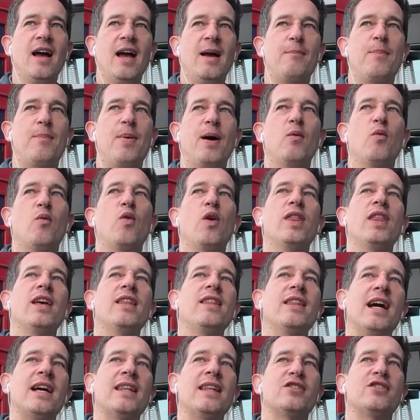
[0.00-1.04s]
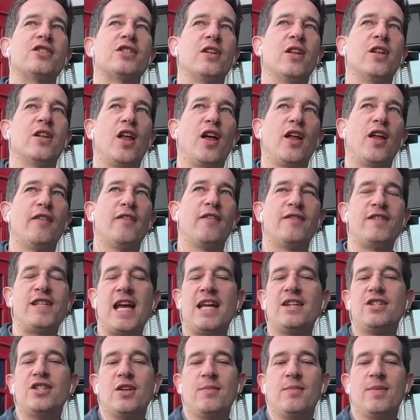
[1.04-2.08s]
but within that, there's still a lot of
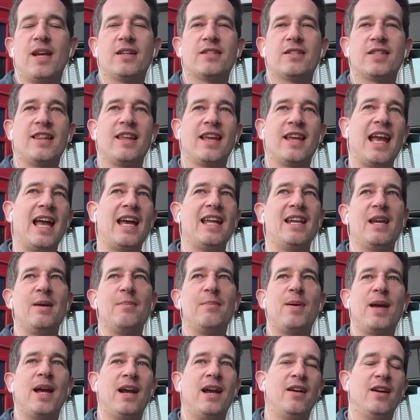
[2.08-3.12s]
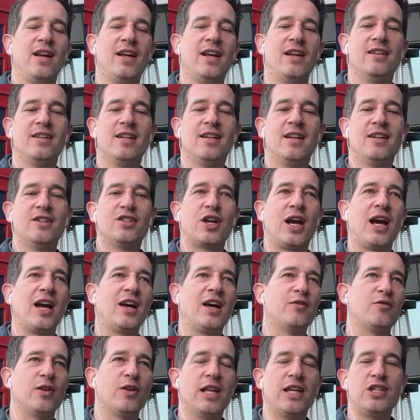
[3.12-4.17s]
tension because I think any
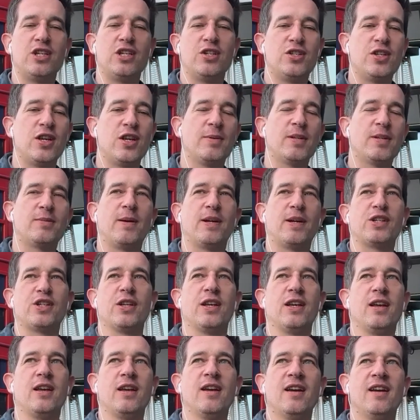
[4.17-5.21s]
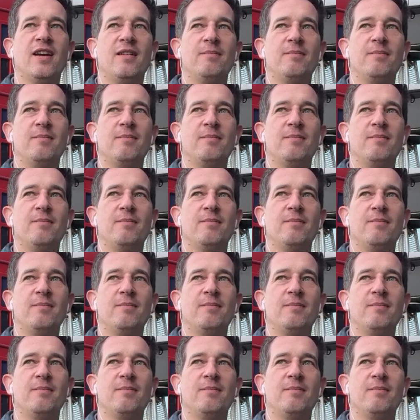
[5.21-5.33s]
parent-child relationship, especially